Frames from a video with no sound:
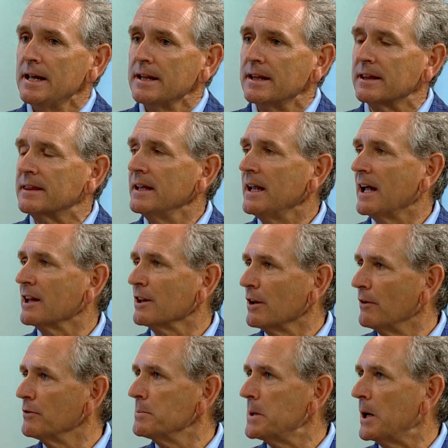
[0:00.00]
The thing I
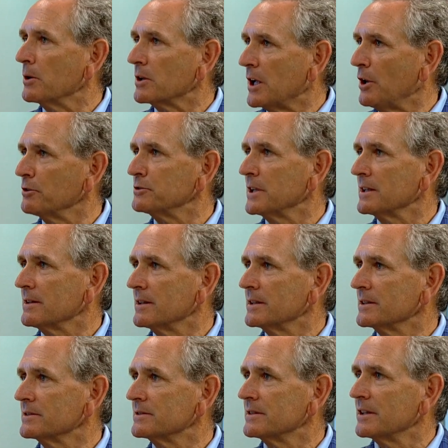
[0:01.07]
love about college
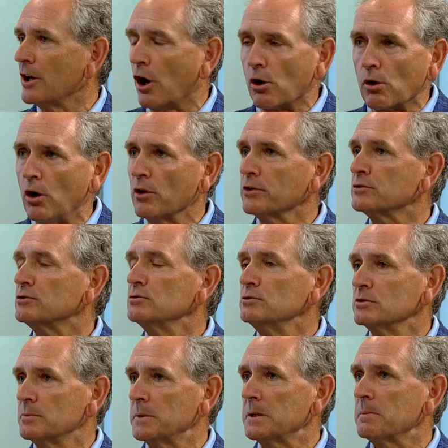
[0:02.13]
athletics are all the
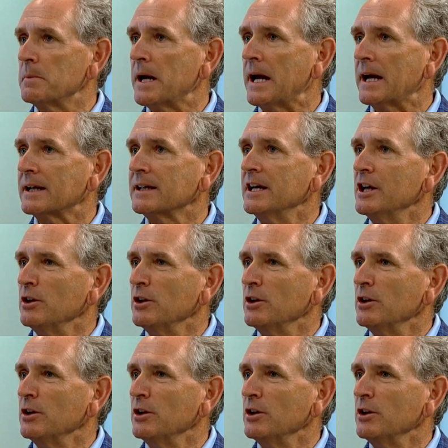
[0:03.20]
students being back.